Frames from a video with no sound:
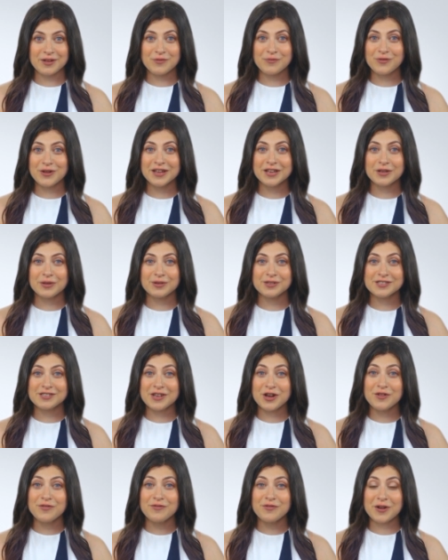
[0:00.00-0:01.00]
regular
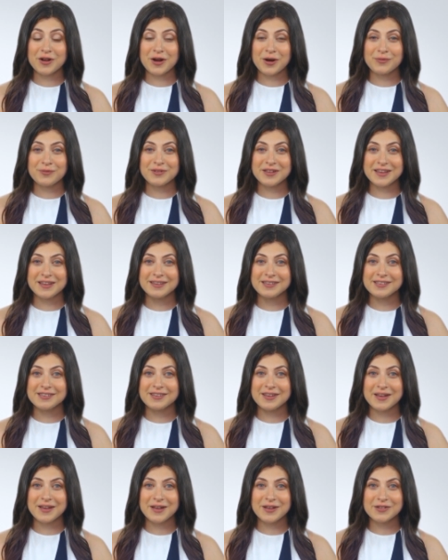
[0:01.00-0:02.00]
software updates,
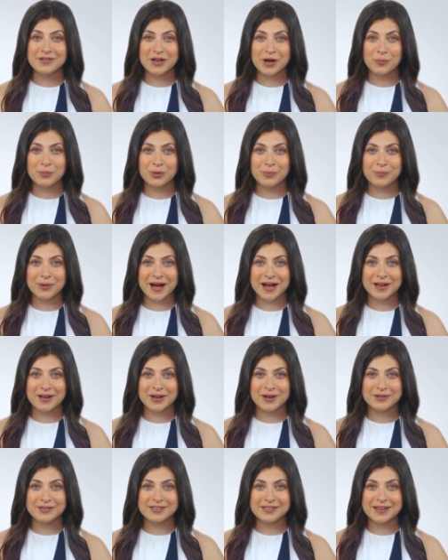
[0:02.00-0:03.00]
network
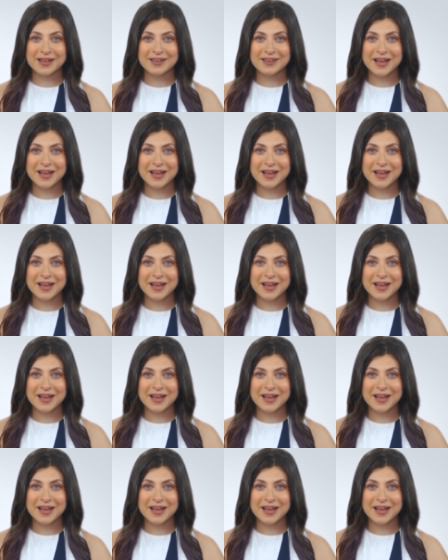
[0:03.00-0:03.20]
backups, and